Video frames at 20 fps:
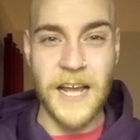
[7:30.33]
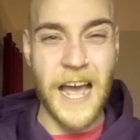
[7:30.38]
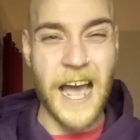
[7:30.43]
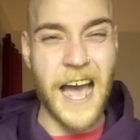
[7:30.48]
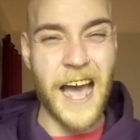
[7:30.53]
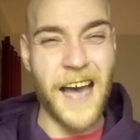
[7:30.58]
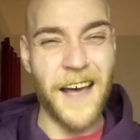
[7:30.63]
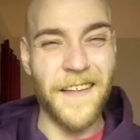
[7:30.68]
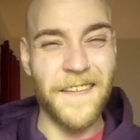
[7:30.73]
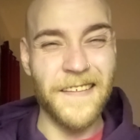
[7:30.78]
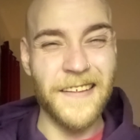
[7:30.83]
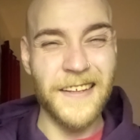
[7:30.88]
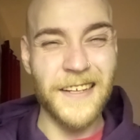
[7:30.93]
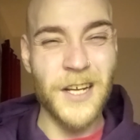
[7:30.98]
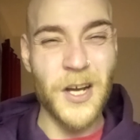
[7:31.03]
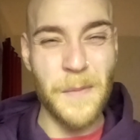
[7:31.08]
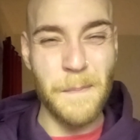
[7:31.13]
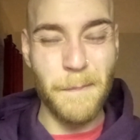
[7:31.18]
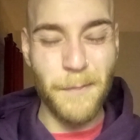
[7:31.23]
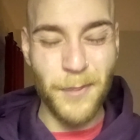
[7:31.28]
a
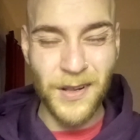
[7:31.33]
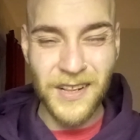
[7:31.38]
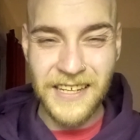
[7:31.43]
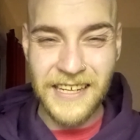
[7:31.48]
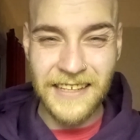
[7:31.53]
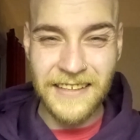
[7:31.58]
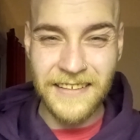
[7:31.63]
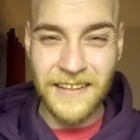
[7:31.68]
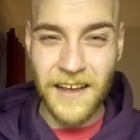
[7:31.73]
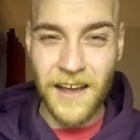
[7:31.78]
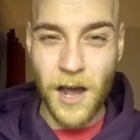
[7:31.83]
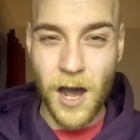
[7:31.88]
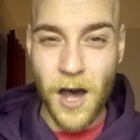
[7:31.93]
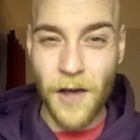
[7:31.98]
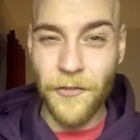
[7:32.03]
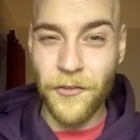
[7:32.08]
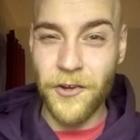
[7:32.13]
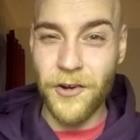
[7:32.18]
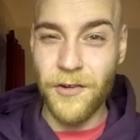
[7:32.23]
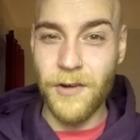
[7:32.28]
complete,
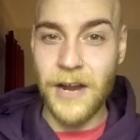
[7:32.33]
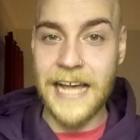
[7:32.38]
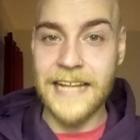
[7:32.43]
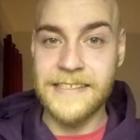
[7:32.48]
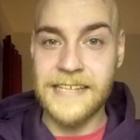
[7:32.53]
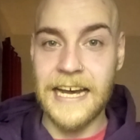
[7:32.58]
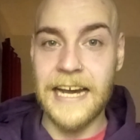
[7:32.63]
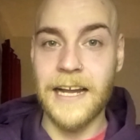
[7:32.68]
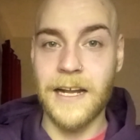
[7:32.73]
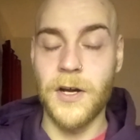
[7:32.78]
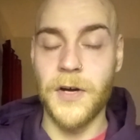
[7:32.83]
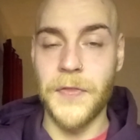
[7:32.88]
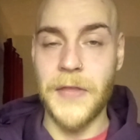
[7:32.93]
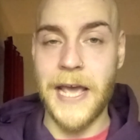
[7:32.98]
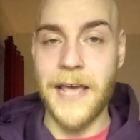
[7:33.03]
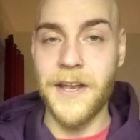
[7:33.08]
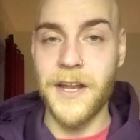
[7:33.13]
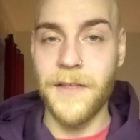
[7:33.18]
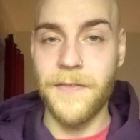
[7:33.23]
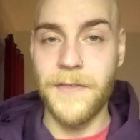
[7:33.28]
utter attack on
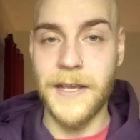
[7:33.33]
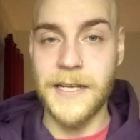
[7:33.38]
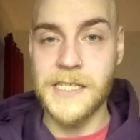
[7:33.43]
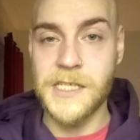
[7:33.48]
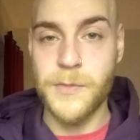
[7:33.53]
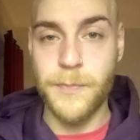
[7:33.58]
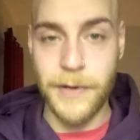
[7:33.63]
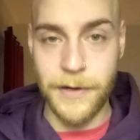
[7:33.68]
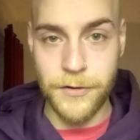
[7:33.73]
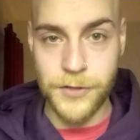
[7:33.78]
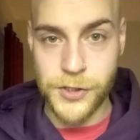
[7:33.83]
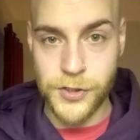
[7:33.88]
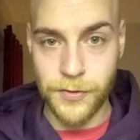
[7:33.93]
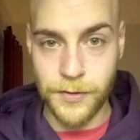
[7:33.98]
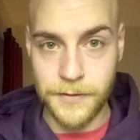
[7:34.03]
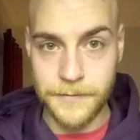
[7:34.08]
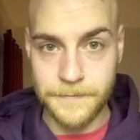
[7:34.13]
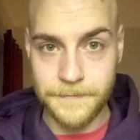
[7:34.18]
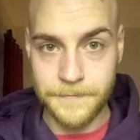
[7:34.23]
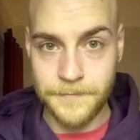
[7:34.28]
anything
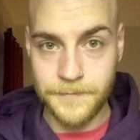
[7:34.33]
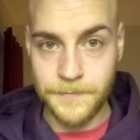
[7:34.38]
spiritual.